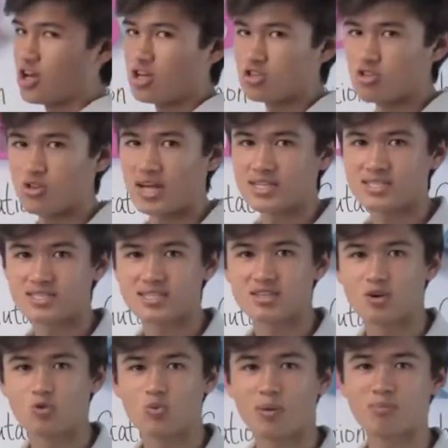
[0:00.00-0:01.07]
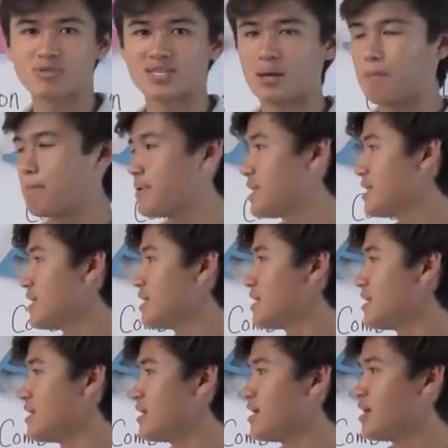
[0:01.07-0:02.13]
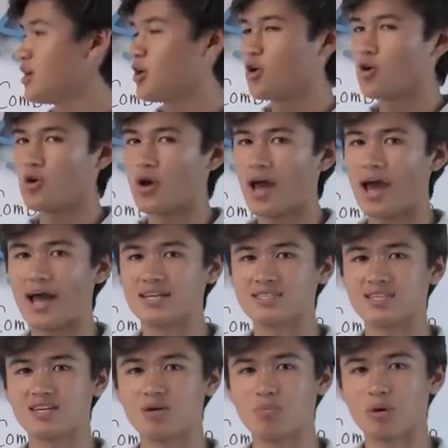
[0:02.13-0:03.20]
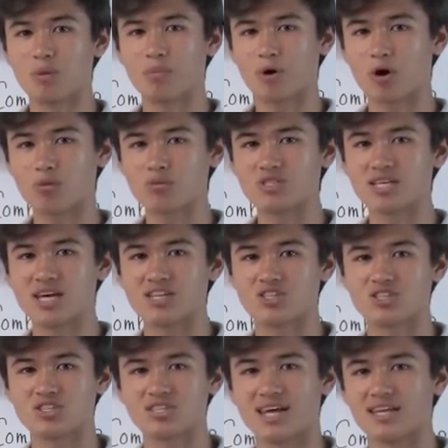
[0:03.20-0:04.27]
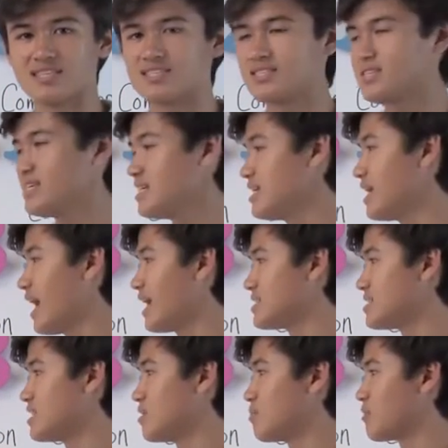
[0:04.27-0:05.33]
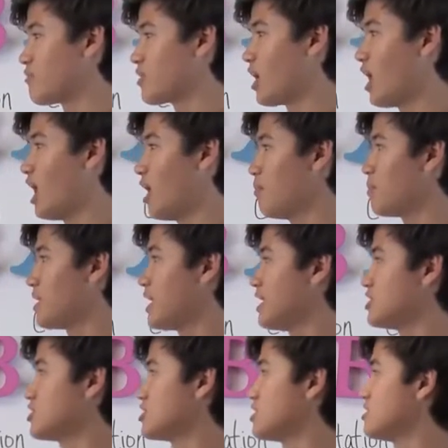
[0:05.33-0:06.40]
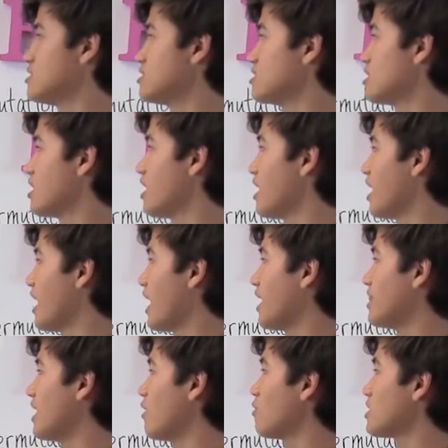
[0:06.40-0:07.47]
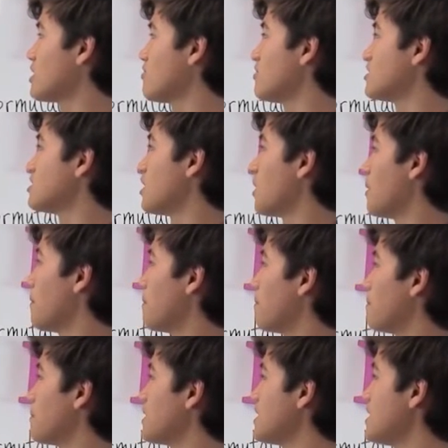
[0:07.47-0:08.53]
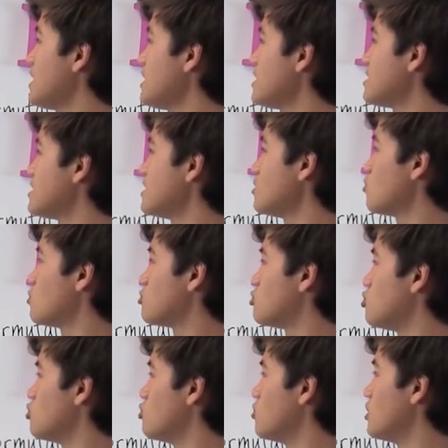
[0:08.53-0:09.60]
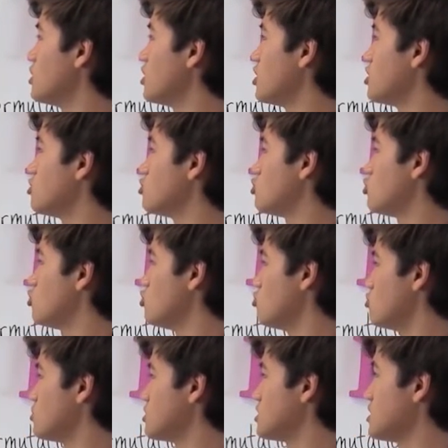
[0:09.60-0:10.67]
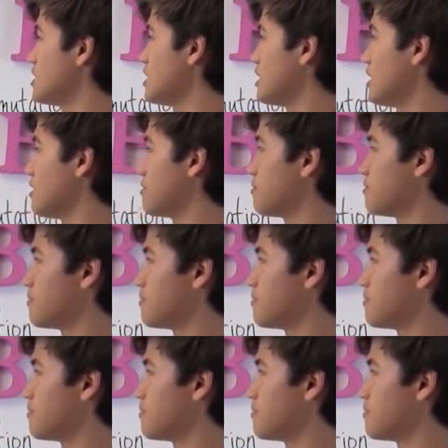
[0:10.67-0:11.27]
So let's represent P as the number of permutations and C as the number of combinations. And that would give us P is equal to 2C.